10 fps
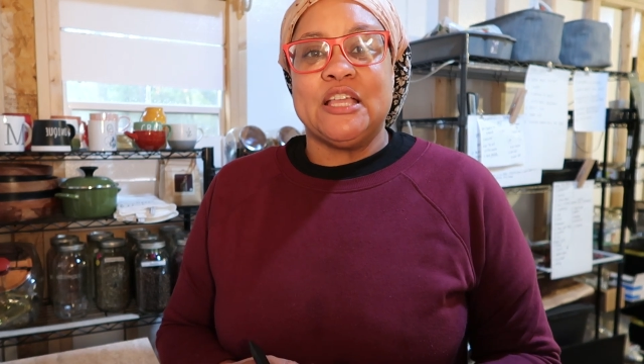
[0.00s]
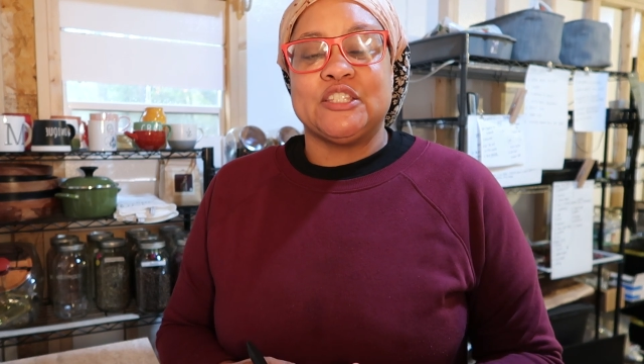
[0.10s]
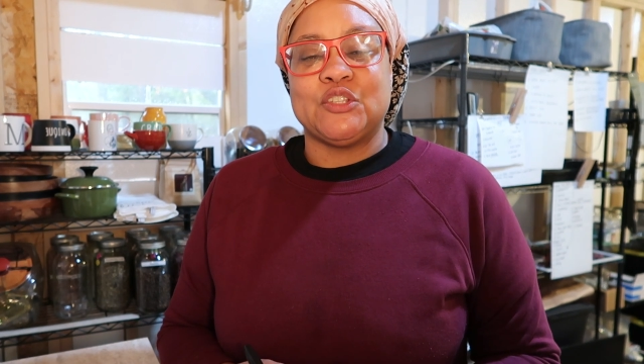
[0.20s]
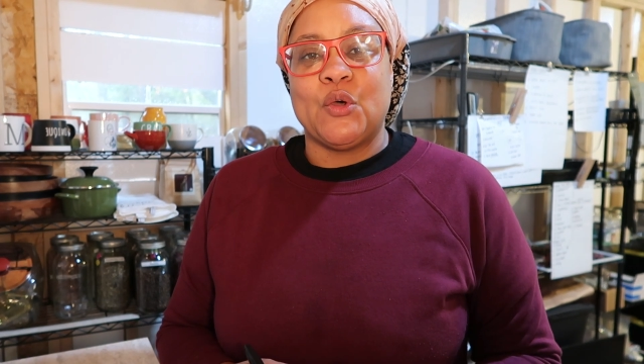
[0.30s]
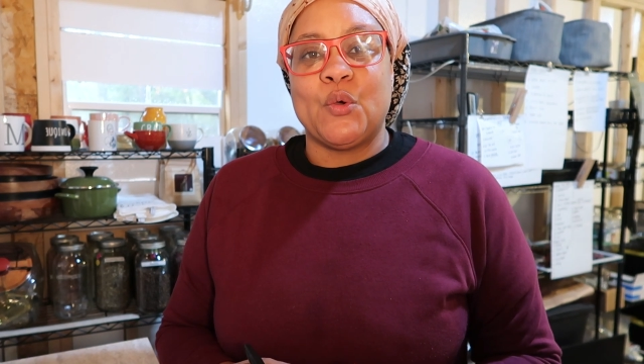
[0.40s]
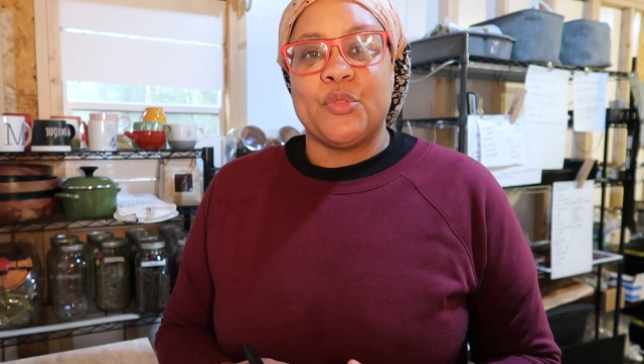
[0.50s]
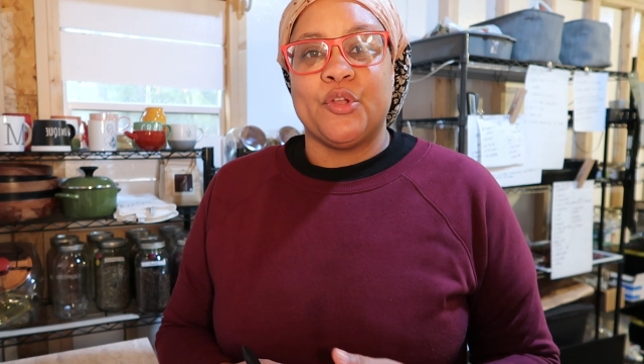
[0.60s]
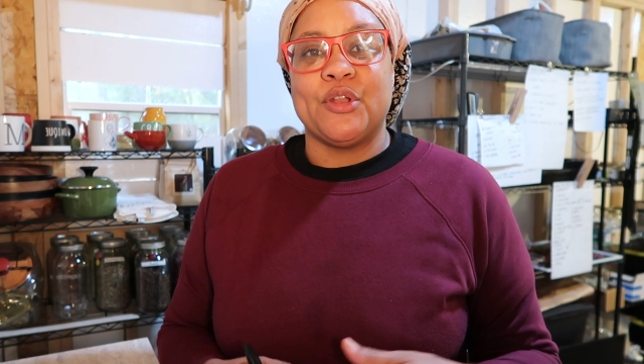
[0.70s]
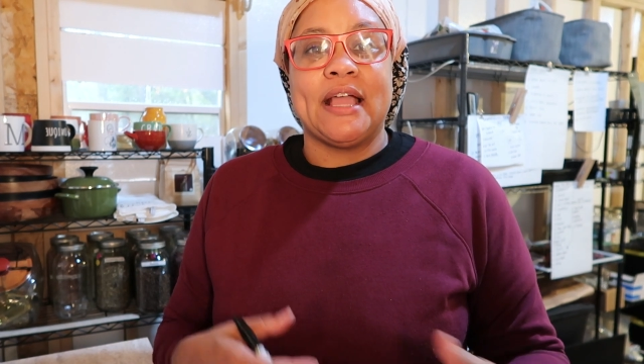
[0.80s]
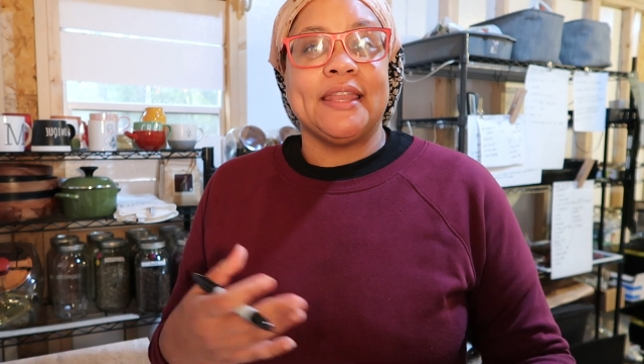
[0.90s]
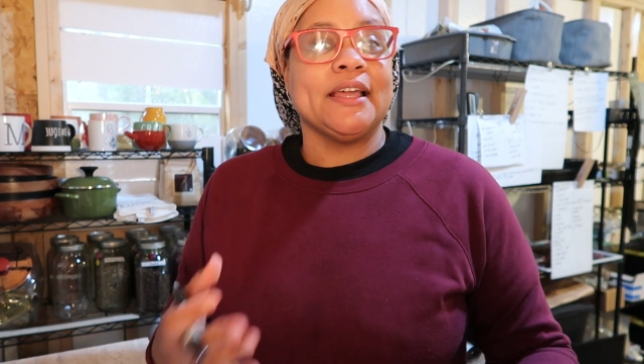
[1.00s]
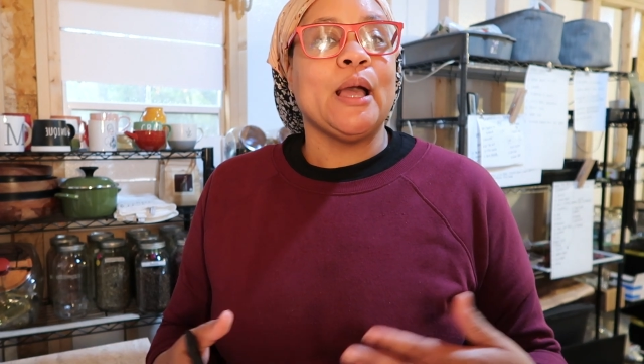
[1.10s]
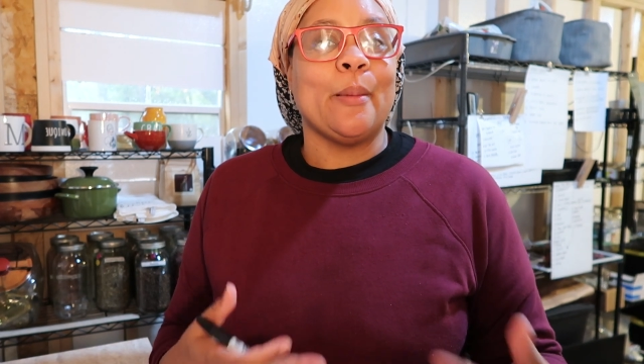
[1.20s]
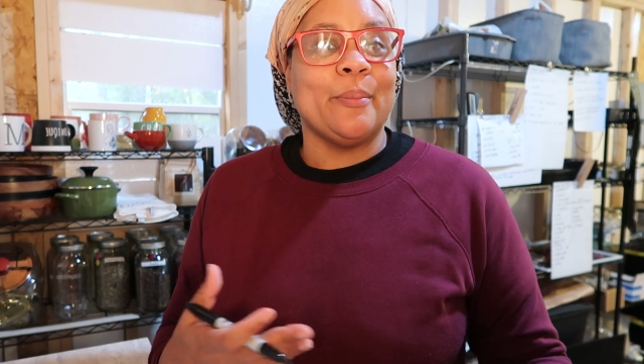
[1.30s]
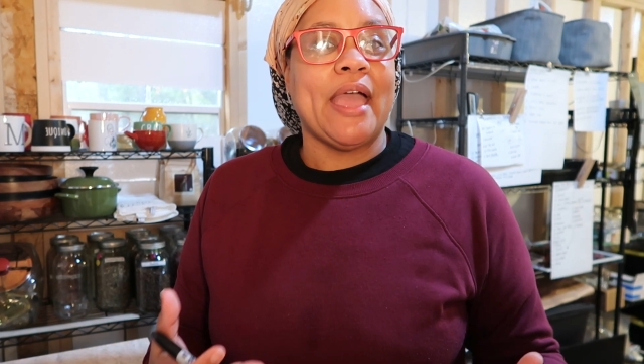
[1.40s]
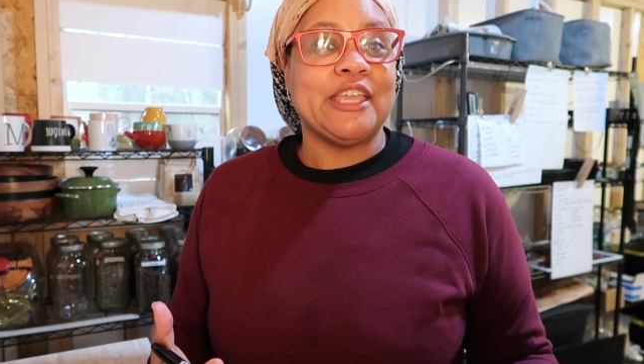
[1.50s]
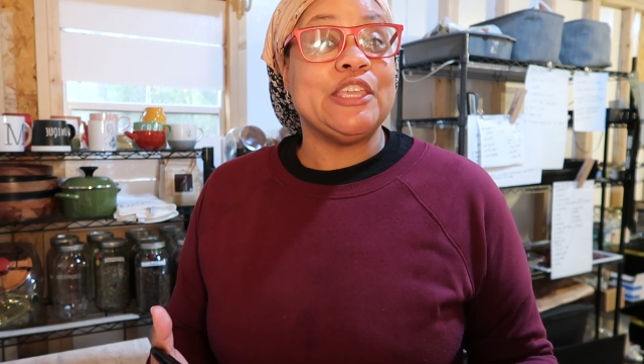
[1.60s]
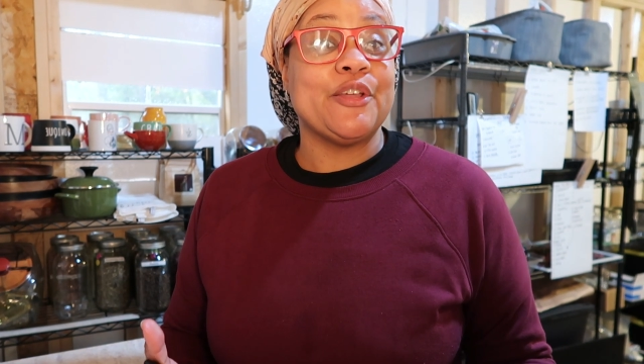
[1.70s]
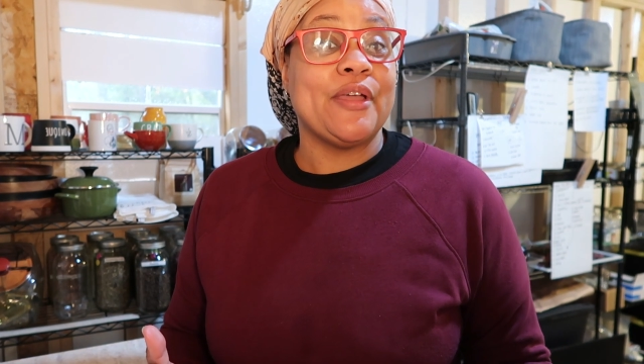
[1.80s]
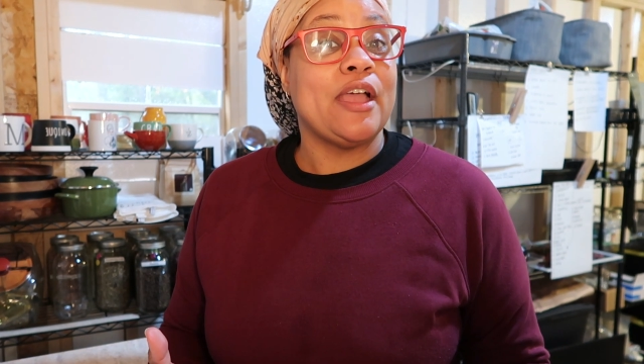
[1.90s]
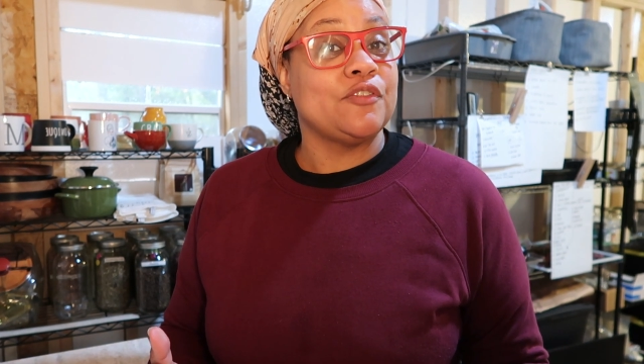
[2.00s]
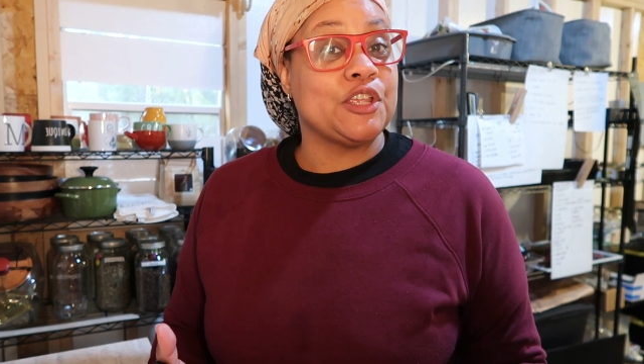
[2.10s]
So they're not going to come back year after